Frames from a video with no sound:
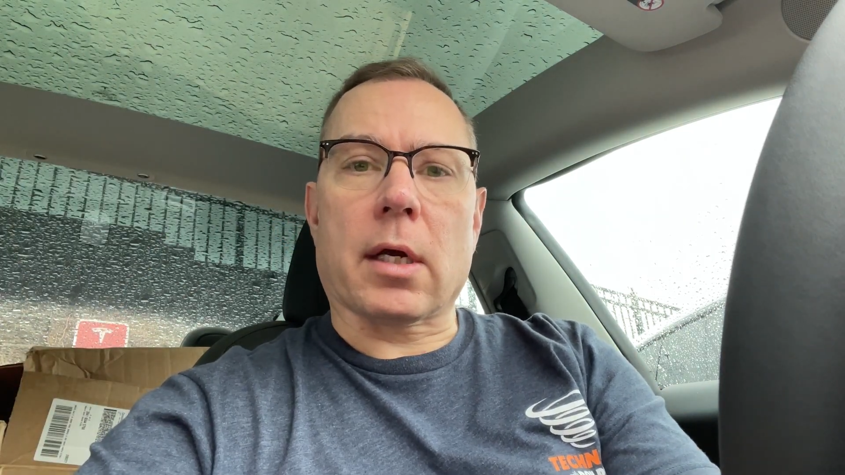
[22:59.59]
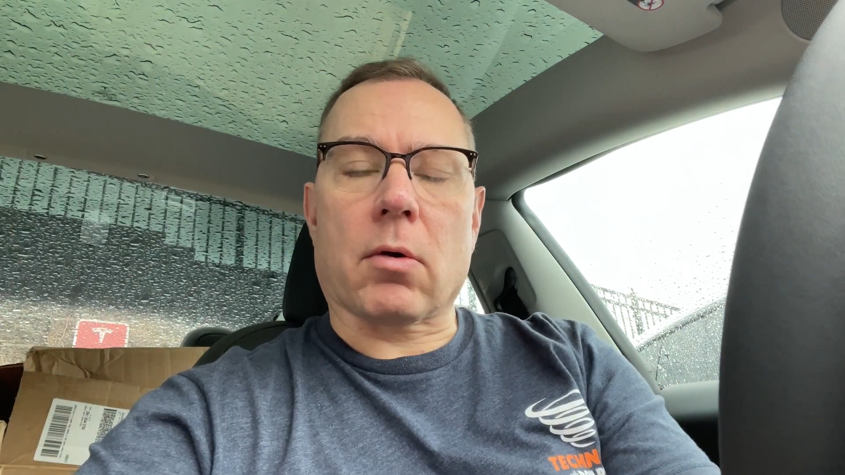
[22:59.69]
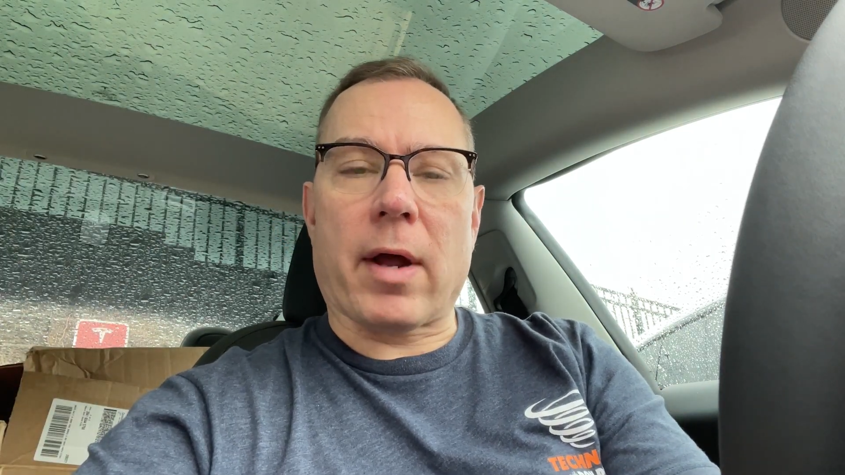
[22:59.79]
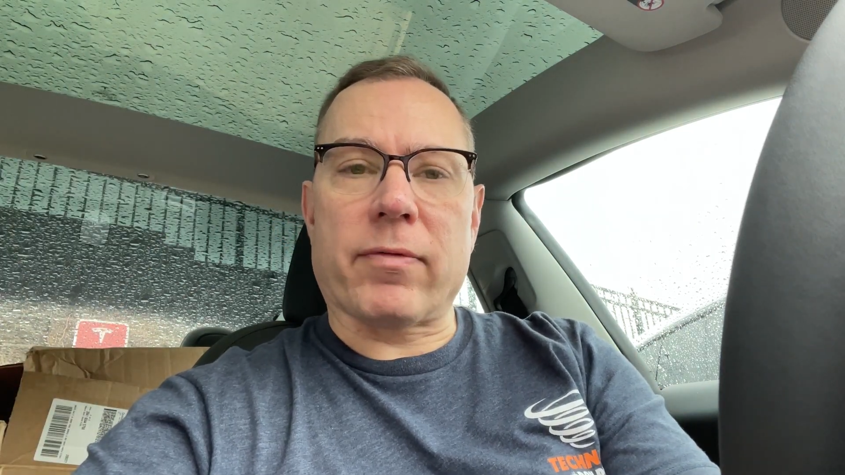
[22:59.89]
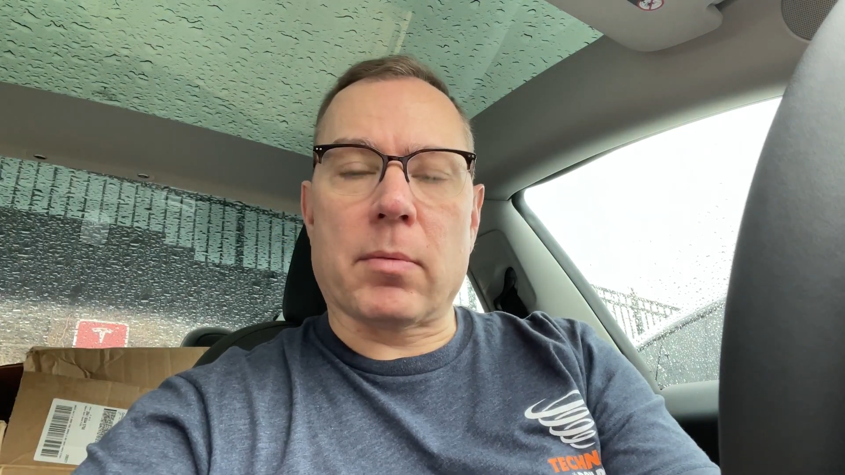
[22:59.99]
of
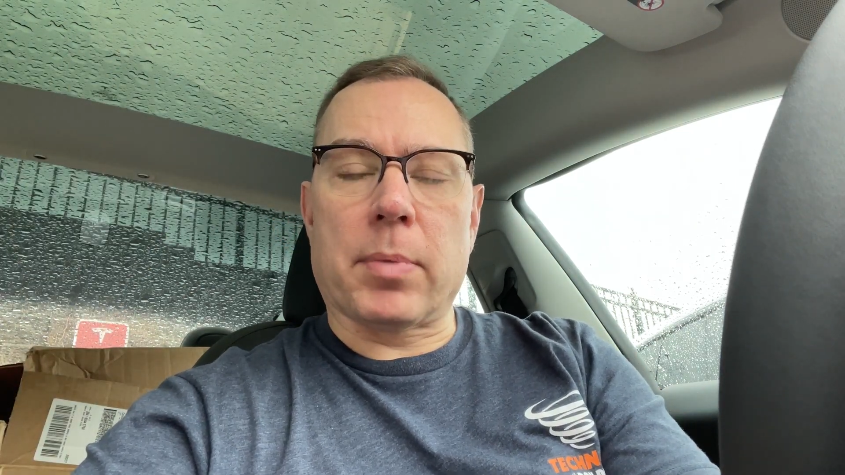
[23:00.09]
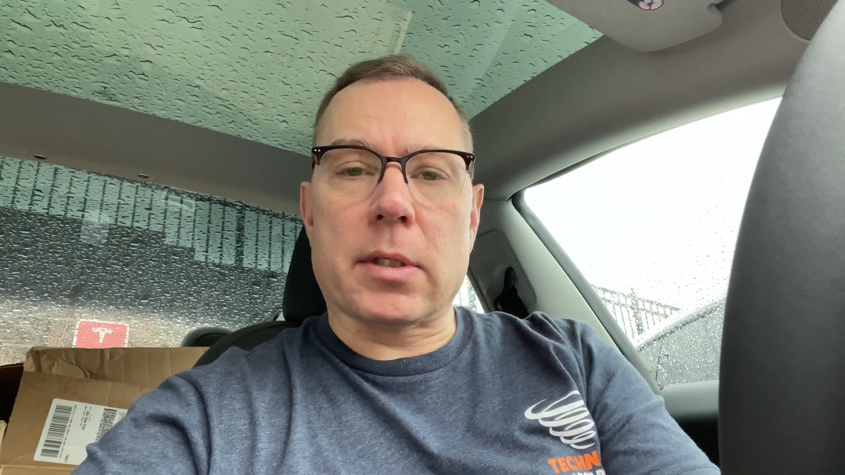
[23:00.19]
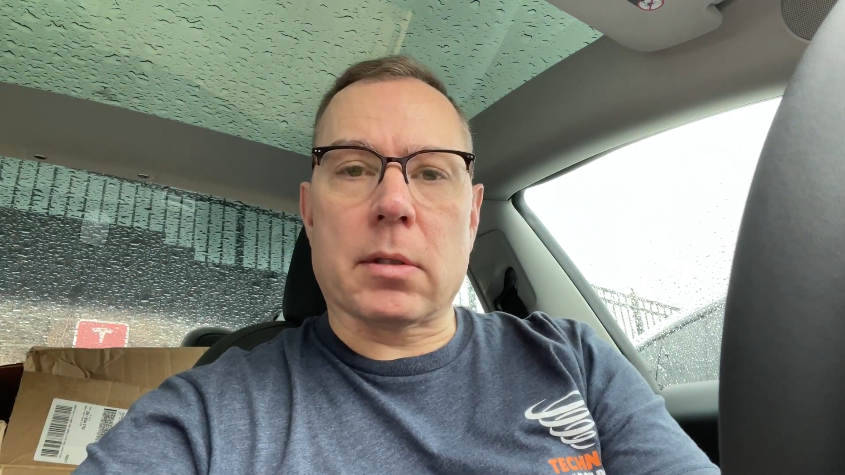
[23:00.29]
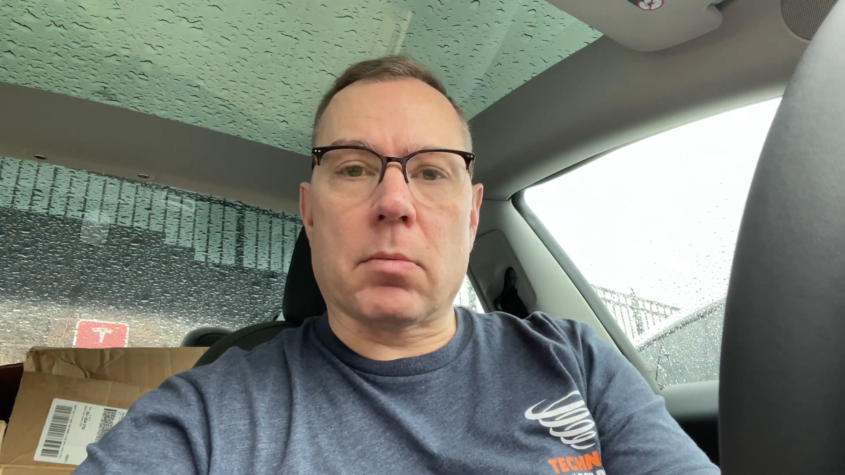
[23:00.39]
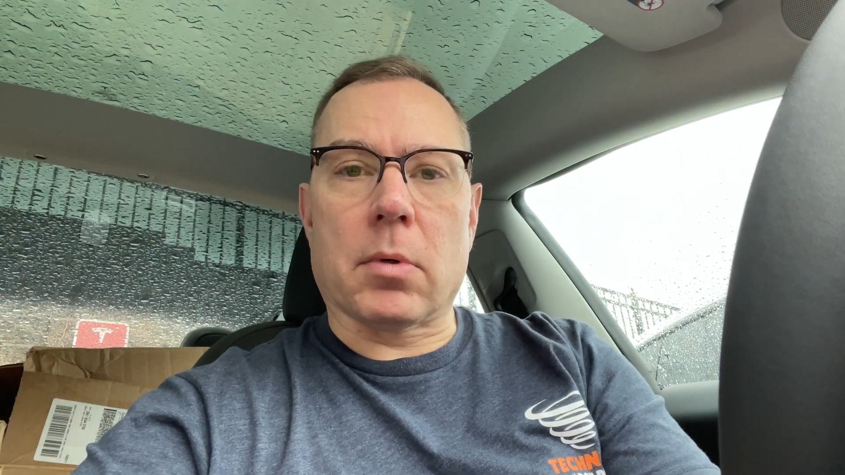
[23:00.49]
crafted pizza